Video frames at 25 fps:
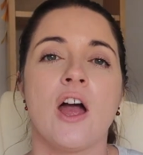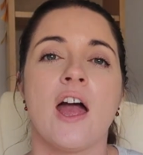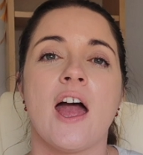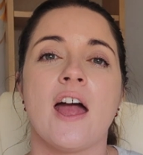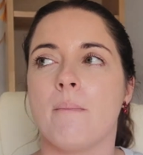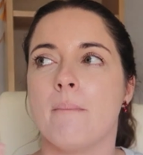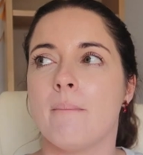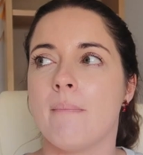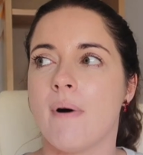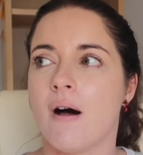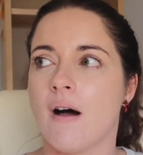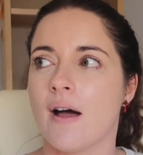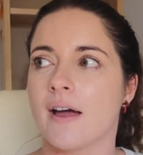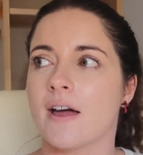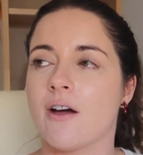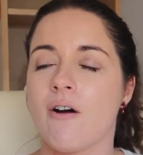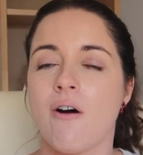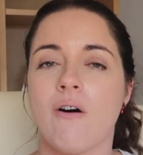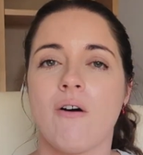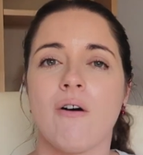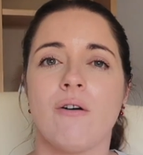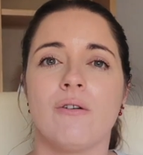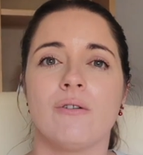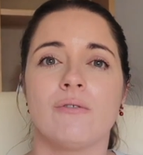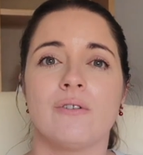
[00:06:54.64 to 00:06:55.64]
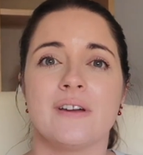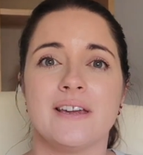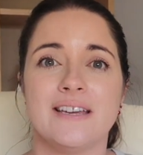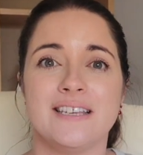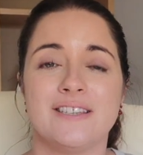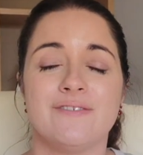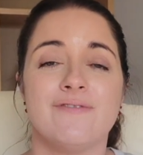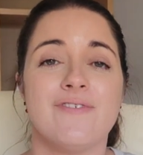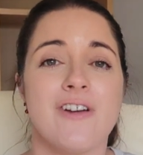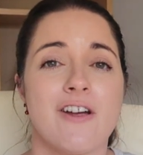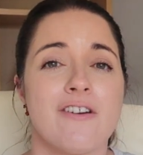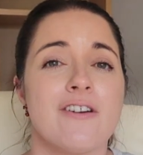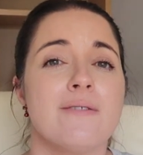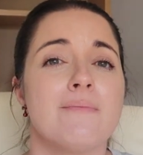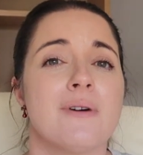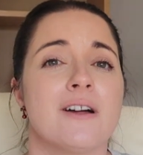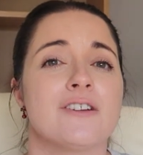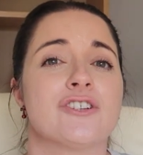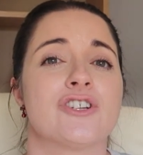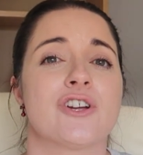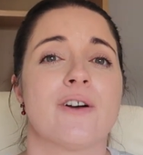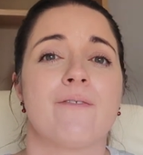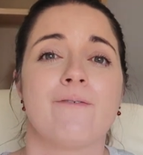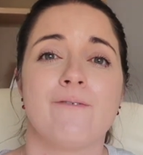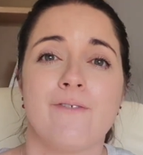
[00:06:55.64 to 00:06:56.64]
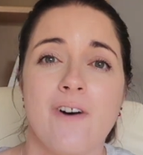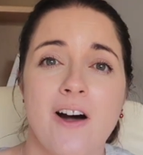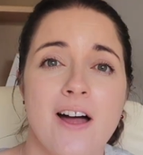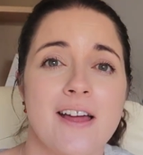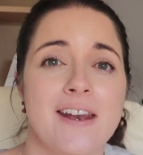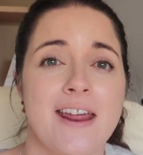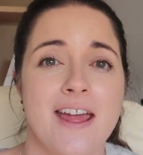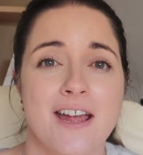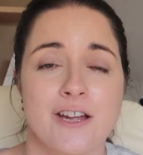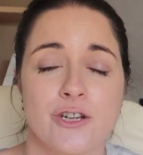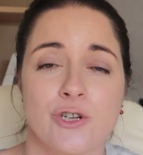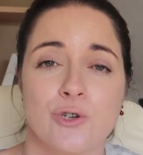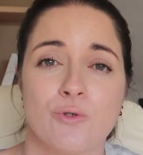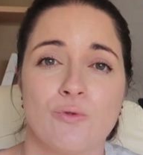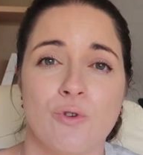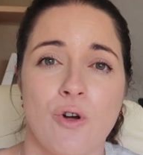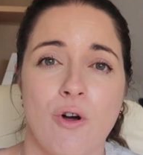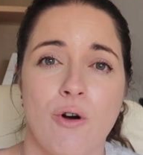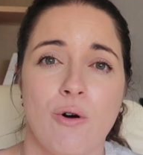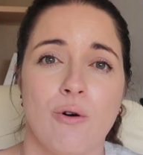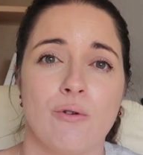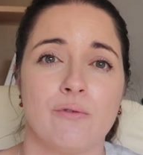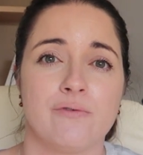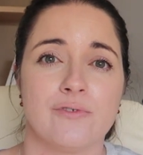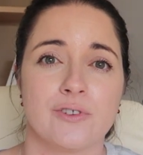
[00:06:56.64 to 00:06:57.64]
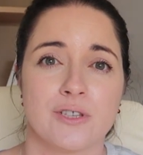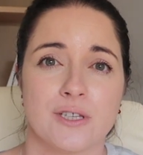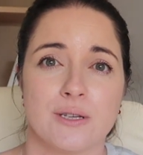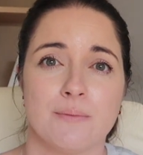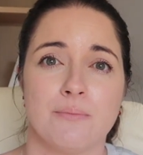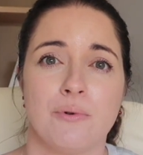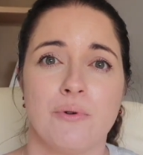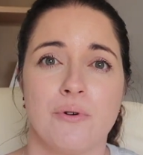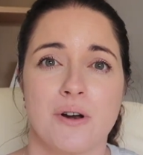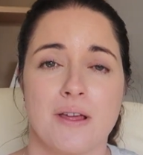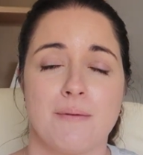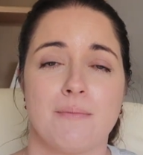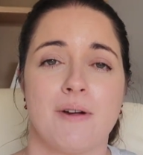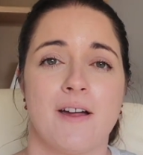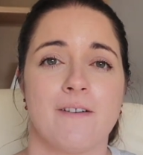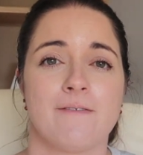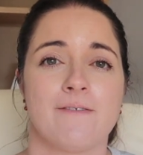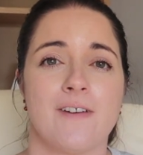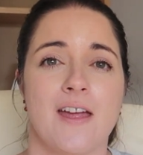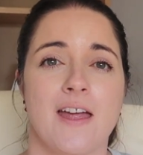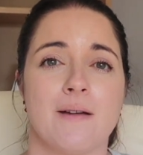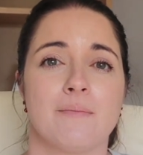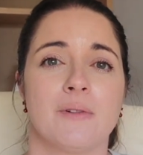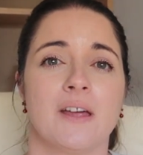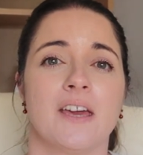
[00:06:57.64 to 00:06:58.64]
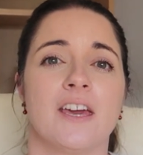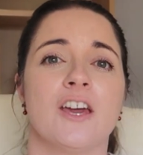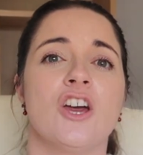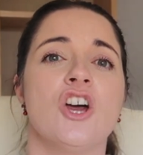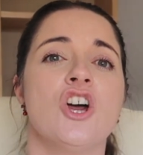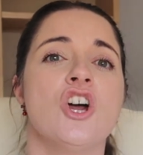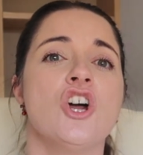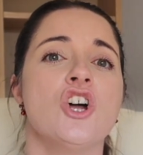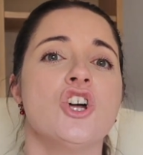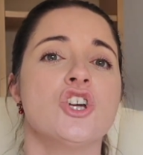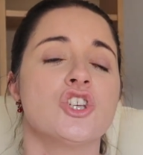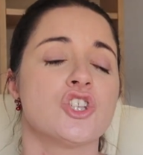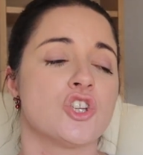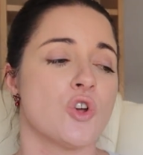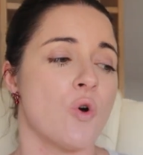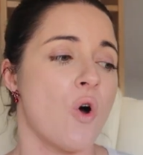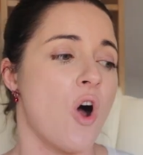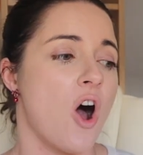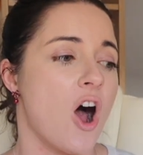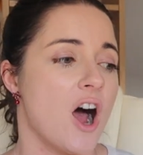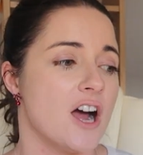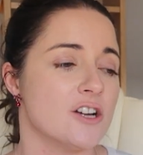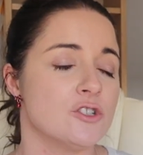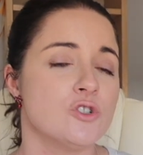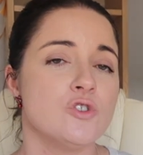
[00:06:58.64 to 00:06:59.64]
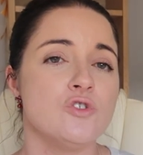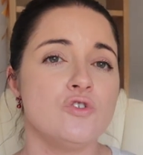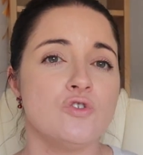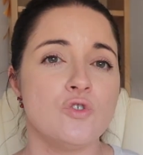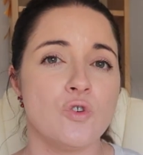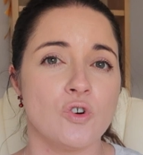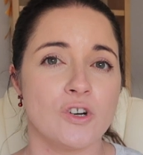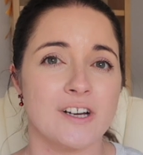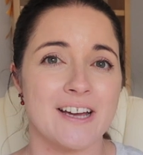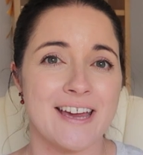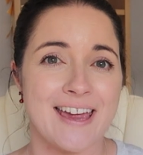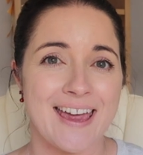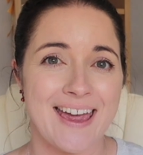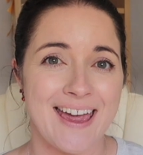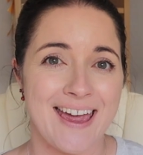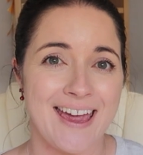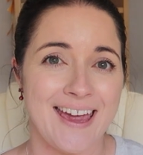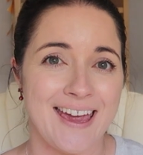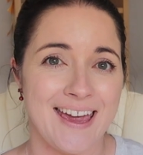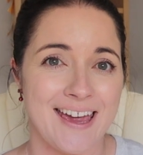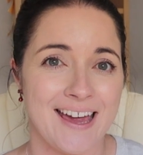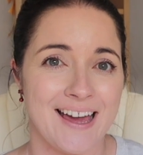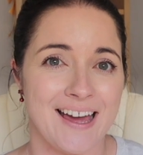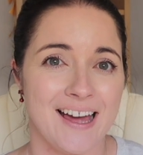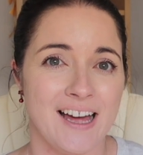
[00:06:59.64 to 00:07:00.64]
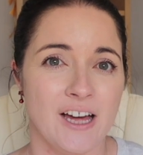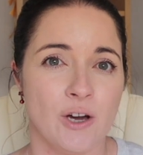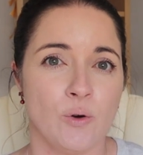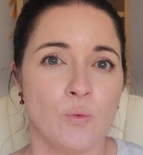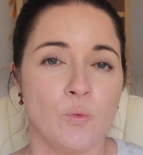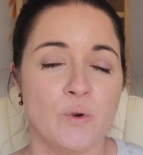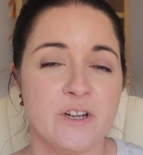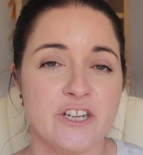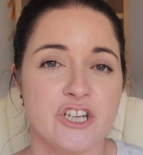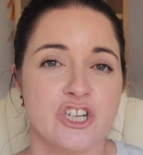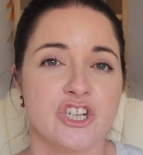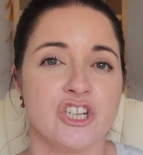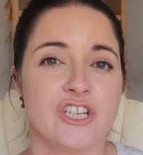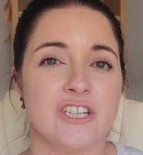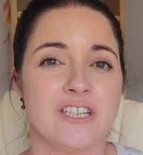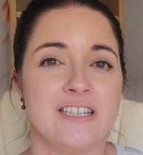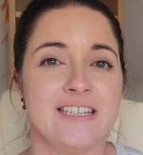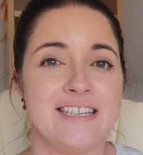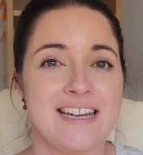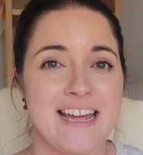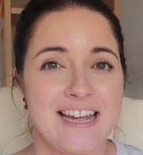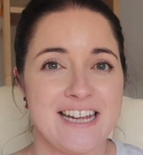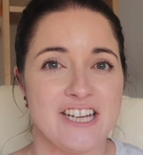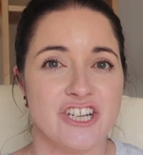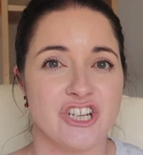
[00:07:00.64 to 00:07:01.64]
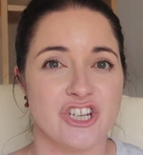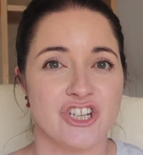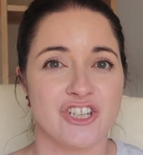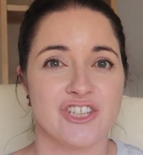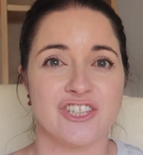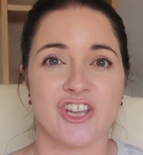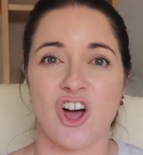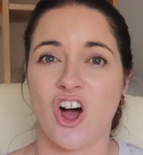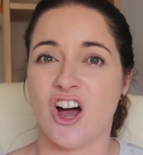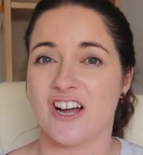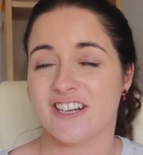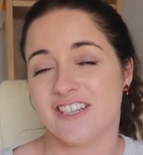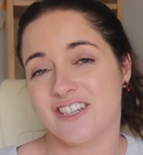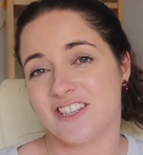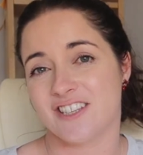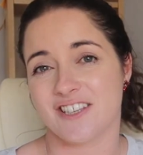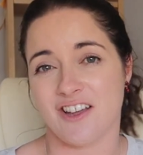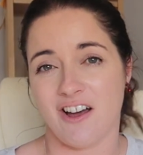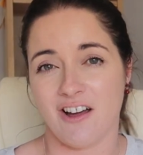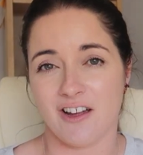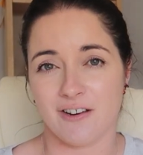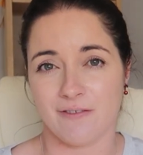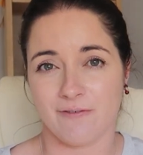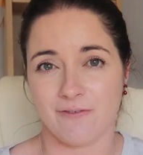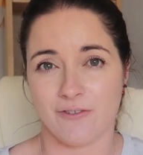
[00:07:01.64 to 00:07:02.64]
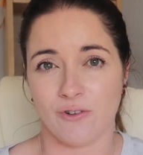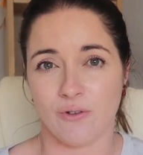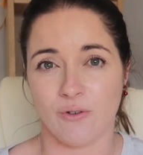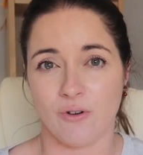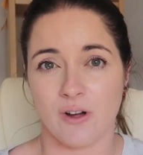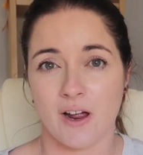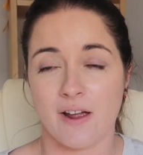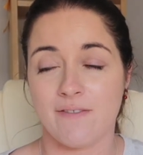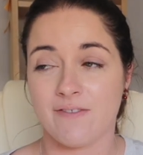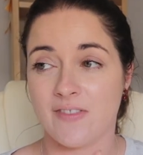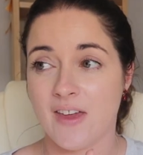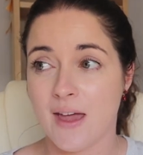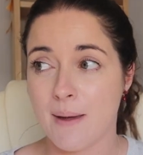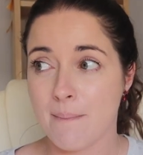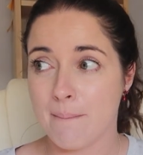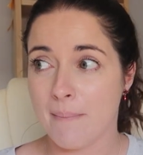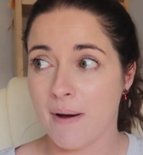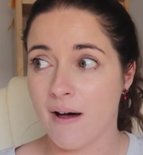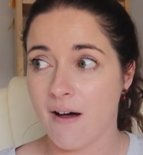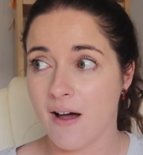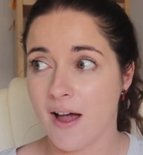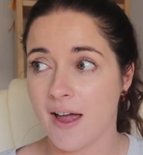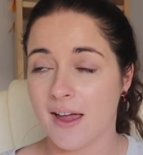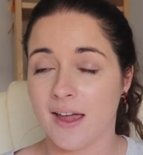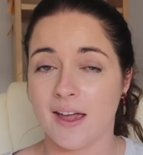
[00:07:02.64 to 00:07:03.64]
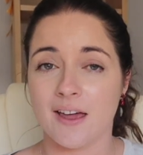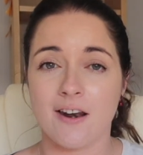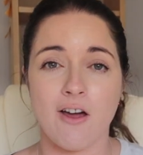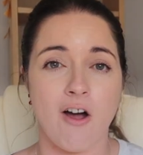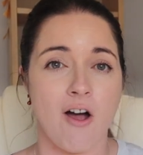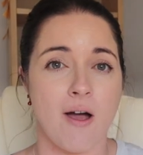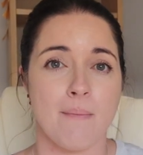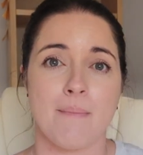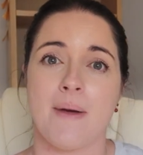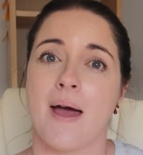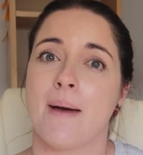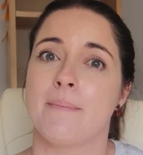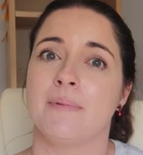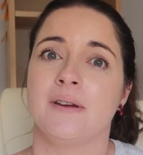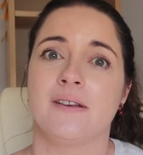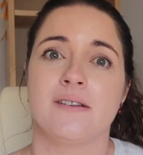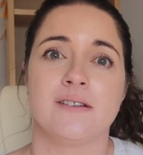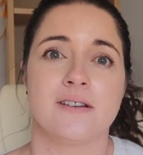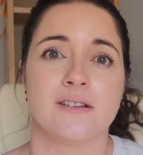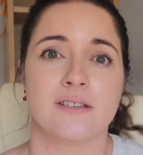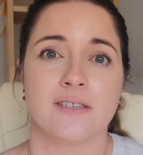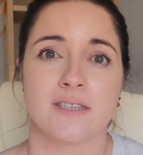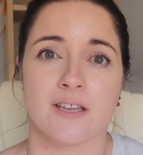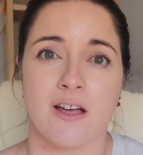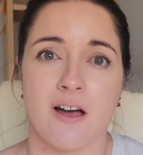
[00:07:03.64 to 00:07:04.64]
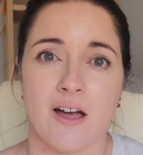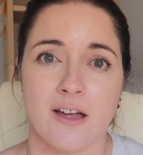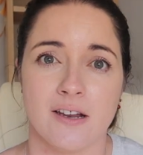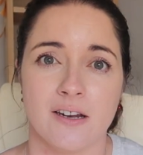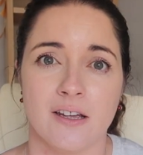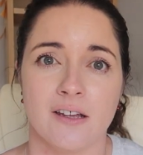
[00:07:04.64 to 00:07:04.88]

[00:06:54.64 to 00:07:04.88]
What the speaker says: My goal is very much a financial goal for supporting my family. So I do not care which niches I design for. If they're buying it, I'm happy to design